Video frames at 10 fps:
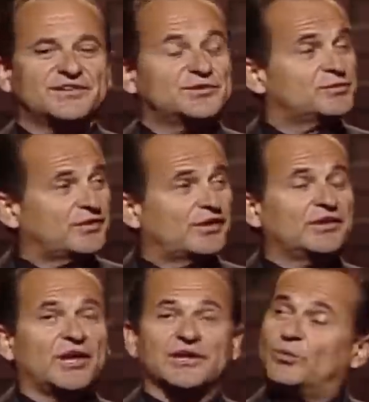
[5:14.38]
thing, she was
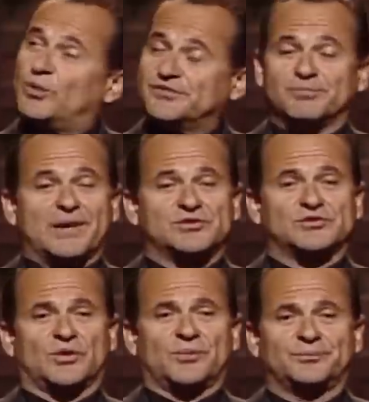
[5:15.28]
very lucky it wasn't my
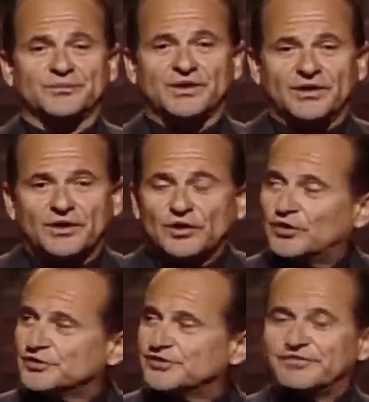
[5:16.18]
show.
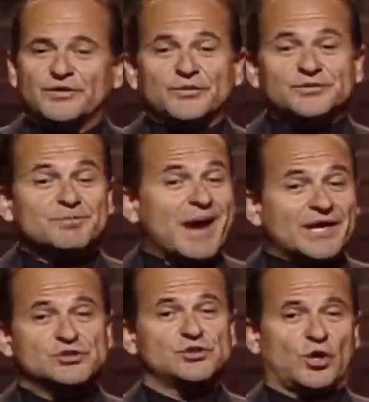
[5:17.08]
Because if it was
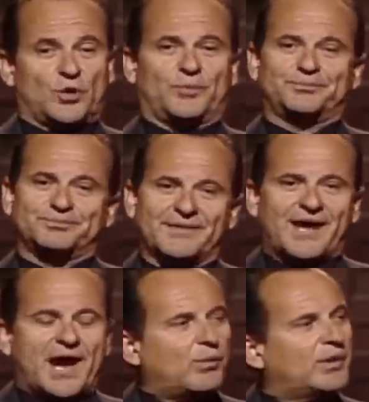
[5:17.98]
my show,
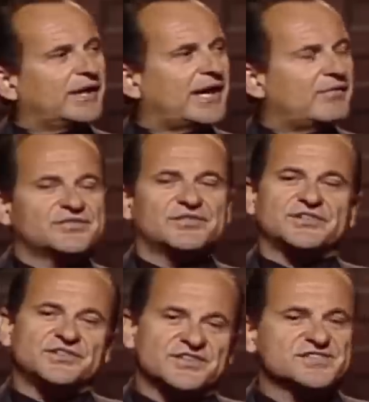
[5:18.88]
I would have gave her
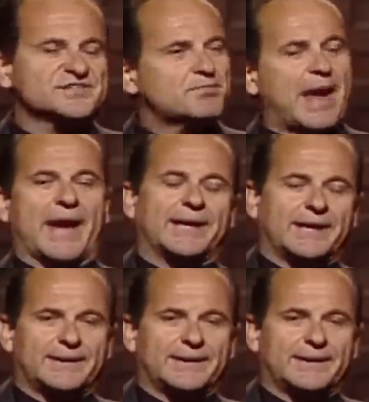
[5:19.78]
such a smack.